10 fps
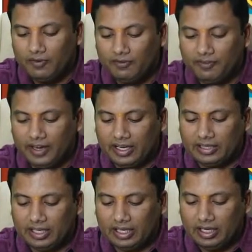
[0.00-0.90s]
Where
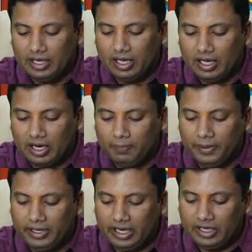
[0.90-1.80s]
the
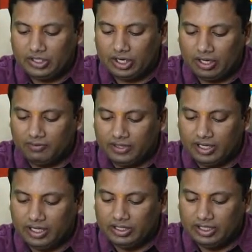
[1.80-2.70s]
repetition of the
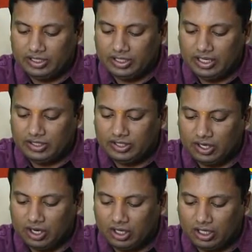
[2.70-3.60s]
digits is
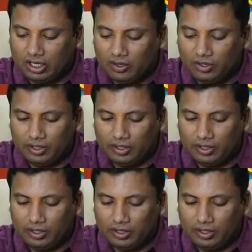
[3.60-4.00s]
not allowed.